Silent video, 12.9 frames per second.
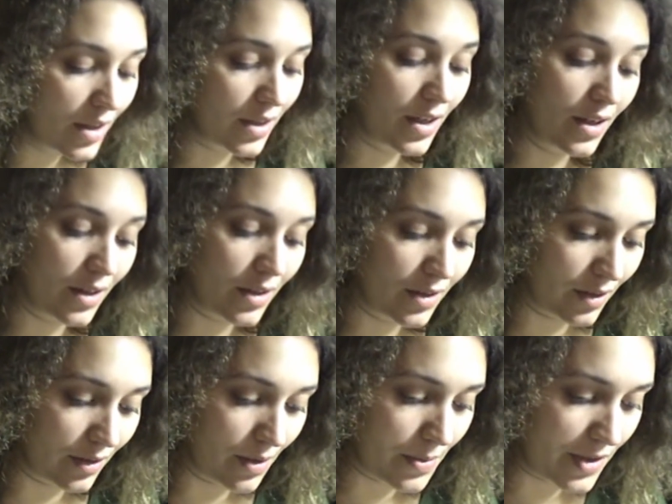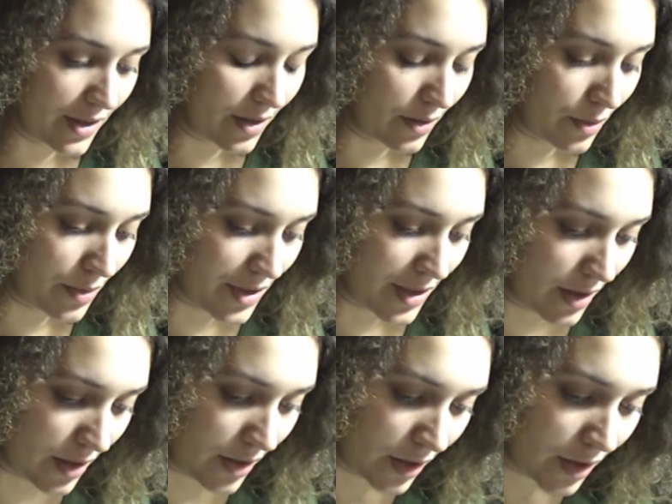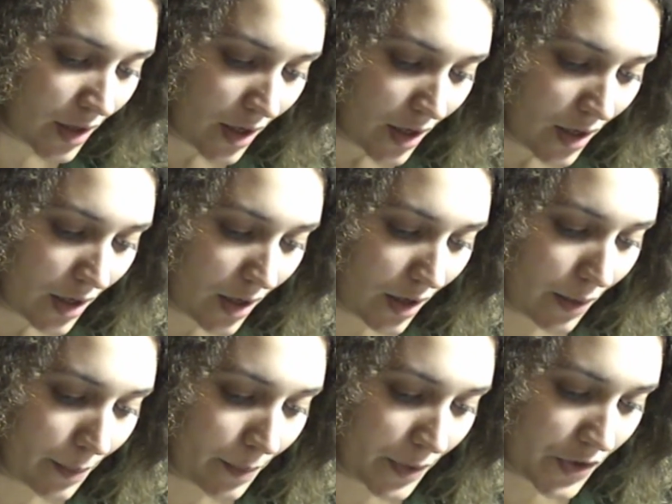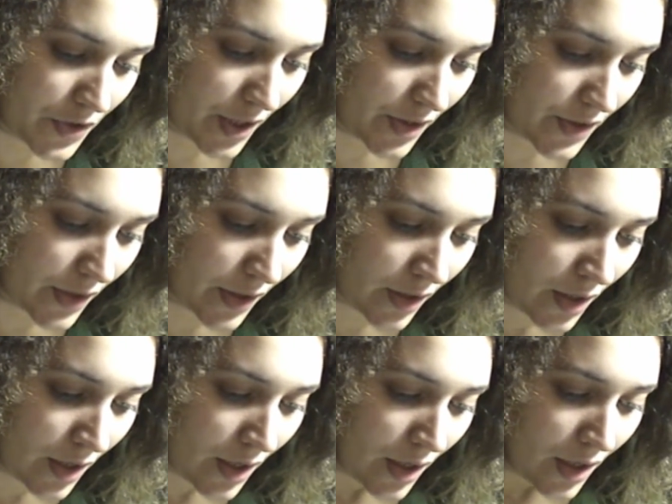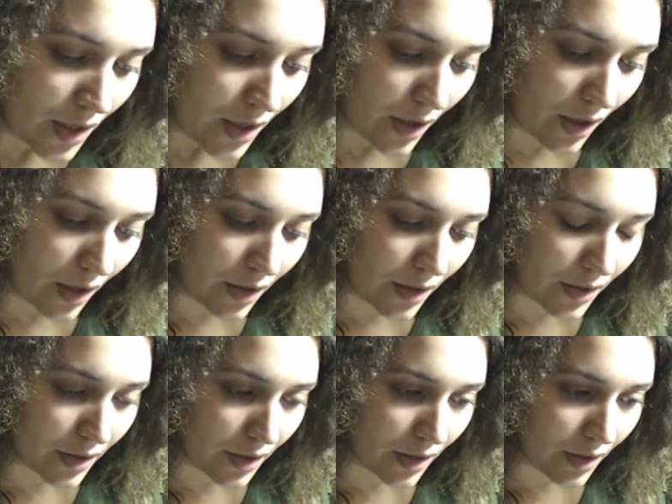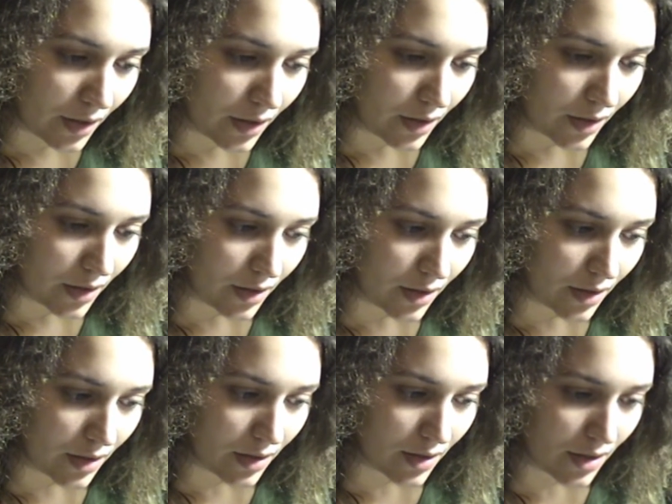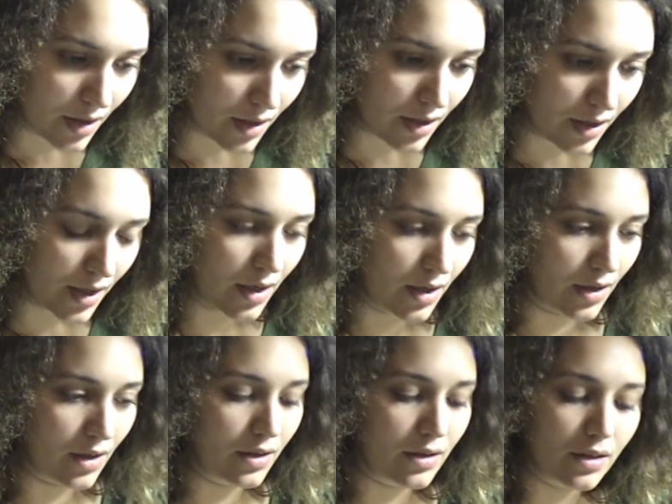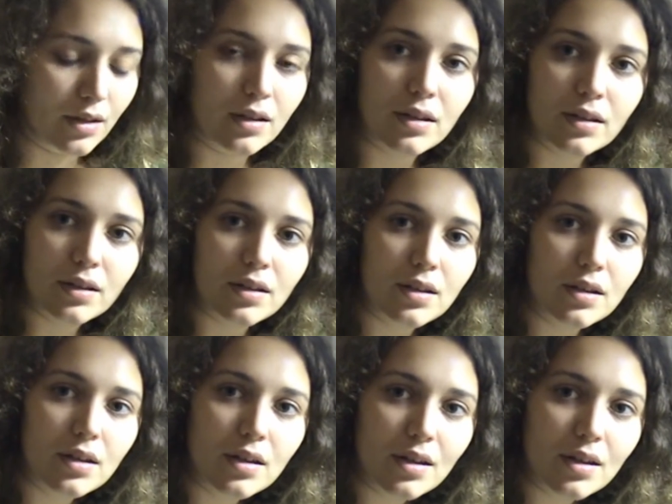Yeah, no, absolutely. You're always learning um, and changing, and uh, yeah, what? I think. Sorry.